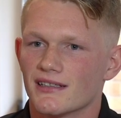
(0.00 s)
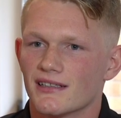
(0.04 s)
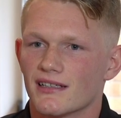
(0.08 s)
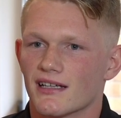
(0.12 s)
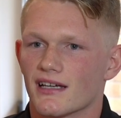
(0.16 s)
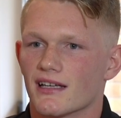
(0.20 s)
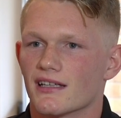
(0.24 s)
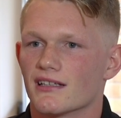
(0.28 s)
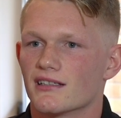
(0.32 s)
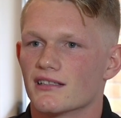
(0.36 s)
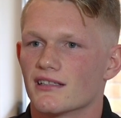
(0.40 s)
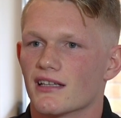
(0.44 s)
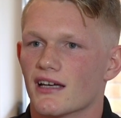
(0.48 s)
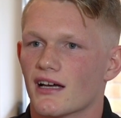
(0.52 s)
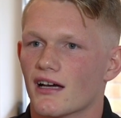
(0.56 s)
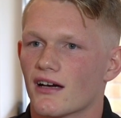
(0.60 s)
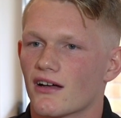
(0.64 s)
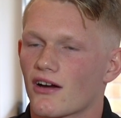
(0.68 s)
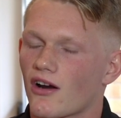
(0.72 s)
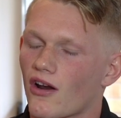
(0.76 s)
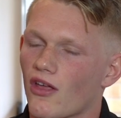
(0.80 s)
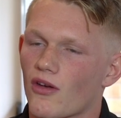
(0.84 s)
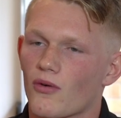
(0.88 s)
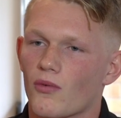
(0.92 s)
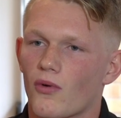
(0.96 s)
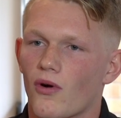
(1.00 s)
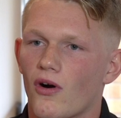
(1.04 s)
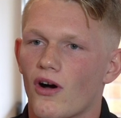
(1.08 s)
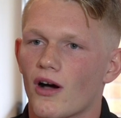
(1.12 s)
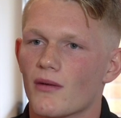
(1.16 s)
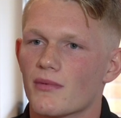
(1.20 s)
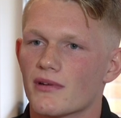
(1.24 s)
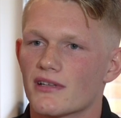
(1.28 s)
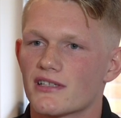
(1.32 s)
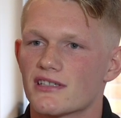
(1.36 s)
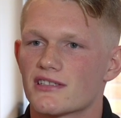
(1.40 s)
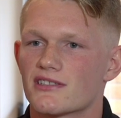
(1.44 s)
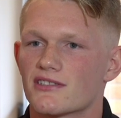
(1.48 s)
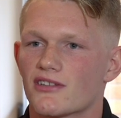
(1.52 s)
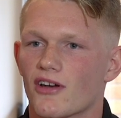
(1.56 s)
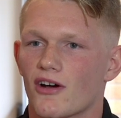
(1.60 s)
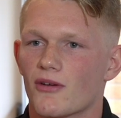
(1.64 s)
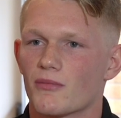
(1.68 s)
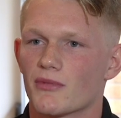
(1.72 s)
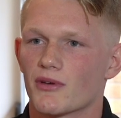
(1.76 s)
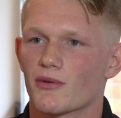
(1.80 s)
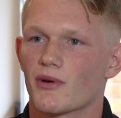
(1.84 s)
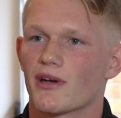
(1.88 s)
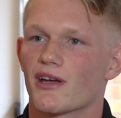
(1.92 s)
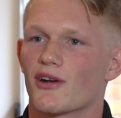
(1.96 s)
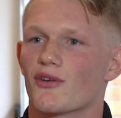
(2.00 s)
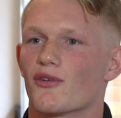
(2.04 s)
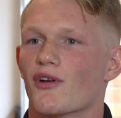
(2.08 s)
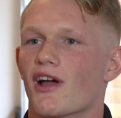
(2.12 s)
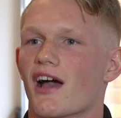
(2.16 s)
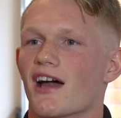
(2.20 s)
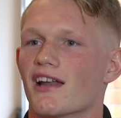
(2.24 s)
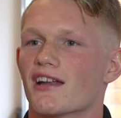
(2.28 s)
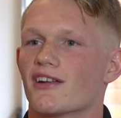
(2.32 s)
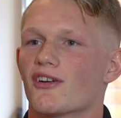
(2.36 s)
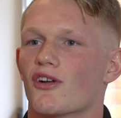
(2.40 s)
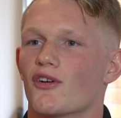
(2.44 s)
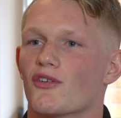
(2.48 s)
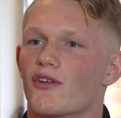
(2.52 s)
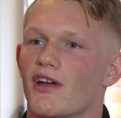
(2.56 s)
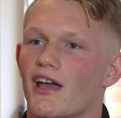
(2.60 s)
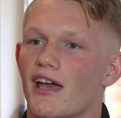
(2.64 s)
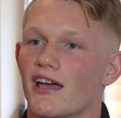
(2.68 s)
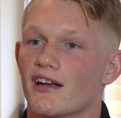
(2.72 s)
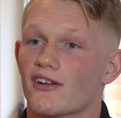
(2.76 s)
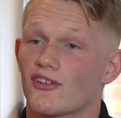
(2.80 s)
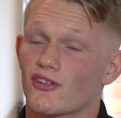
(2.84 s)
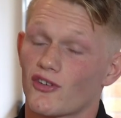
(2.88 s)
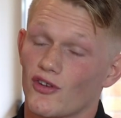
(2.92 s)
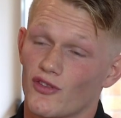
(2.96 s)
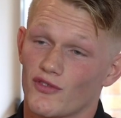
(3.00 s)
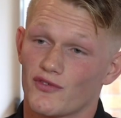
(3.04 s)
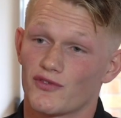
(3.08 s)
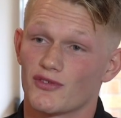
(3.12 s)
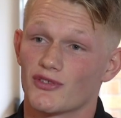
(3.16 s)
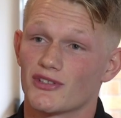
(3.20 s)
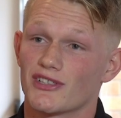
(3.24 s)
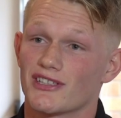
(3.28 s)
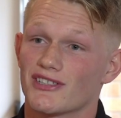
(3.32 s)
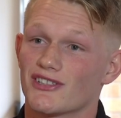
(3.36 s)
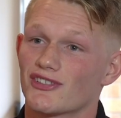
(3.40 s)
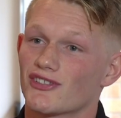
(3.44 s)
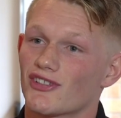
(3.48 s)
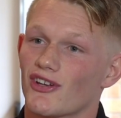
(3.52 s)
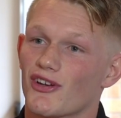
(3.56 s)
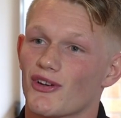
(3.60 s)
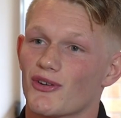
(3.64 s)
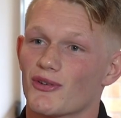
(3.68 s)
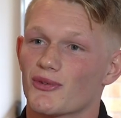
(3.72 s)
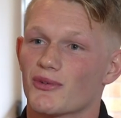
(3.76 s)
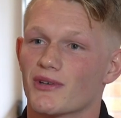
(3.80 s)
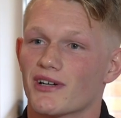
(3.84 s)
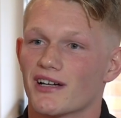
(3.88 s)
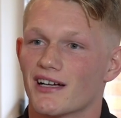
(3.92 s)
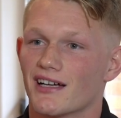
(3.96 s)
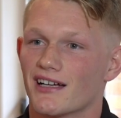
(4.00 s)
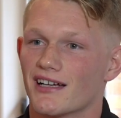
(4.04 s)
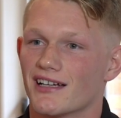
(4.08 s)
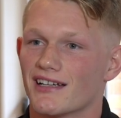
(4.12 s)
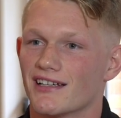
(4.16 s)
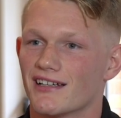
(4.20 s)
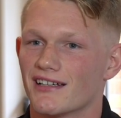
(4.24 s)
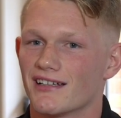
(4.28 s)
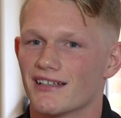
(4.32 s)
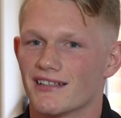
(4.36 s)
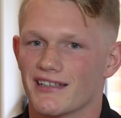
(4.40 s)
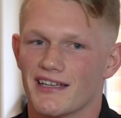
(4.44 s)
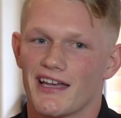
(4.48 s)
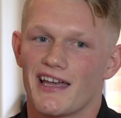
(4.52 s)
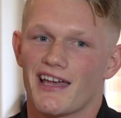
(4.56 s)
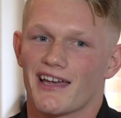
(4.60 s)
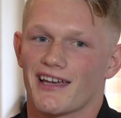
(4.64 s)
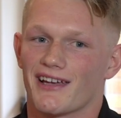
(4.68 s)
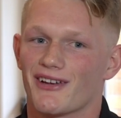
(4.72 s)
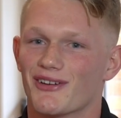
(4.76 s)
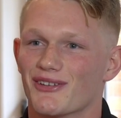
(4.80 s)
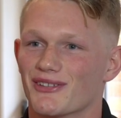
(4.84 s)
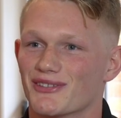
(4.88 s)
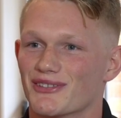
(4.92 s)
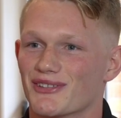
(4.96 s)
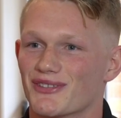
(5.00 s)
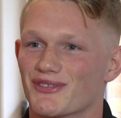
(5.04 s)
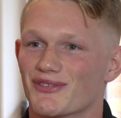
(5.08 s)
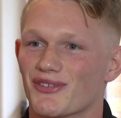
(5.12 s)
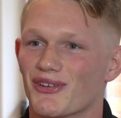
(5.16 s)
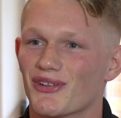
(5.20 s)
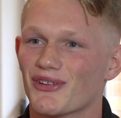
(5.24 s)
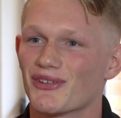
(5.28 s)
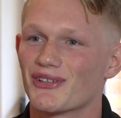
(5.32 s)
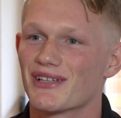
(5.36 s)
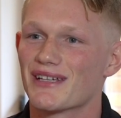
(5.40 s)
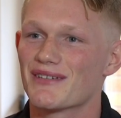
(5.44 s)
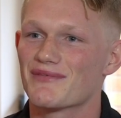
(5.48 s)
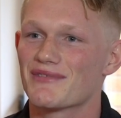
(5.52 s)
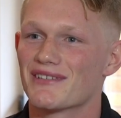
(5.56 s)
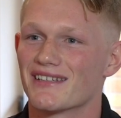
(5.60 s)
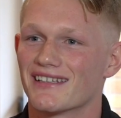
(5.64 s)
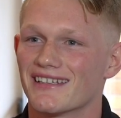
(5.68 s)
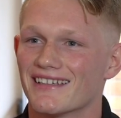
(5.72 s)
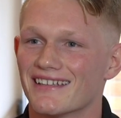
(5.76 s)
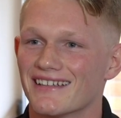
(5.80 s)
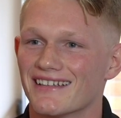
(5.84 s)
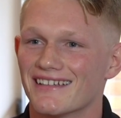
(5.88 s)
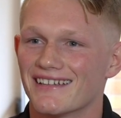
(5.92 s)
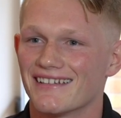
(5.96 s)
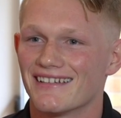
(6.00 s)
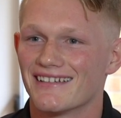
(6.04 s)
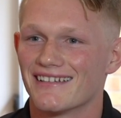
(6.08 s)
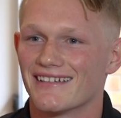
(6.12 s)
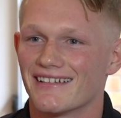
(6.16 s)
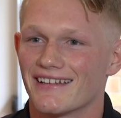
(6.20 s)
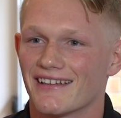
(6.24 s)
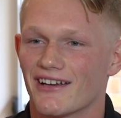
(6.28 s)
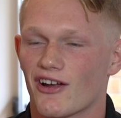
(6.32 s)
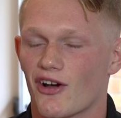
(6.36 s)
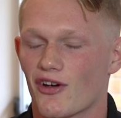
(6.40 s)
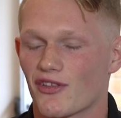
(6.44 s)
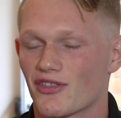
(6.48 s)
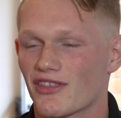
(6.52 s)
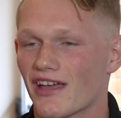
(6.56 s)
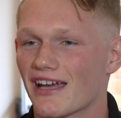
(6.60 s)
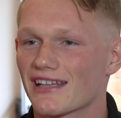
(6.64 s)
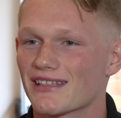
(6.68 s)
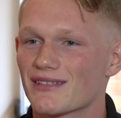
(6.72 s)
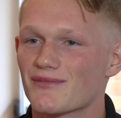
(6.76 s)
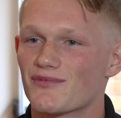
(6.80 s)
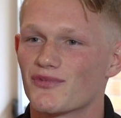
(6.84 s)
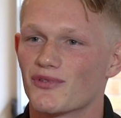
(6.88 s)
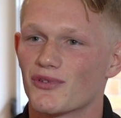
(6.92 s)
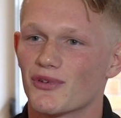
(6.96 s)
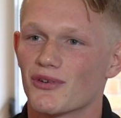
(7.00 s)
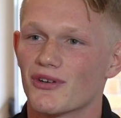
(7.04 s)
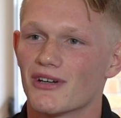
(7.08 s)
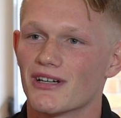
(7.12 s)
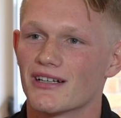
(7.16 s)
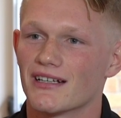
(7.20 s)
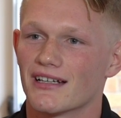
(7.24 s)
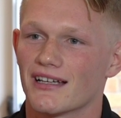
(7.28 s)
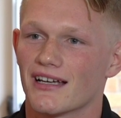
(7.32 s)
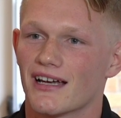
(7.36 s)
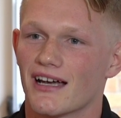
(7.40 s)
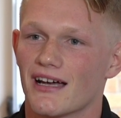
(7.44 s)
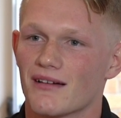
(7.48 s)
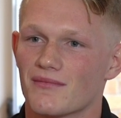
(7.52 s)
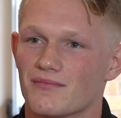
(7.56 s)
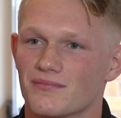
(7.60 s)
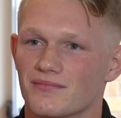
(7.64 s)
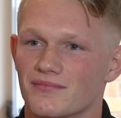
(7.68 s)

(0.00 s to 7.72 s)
and uh, I don't know why, but he's told me where to run, and I ran, and I got the footy. So uh, yeah, I just followed him, and you know, I thanked him for it, um,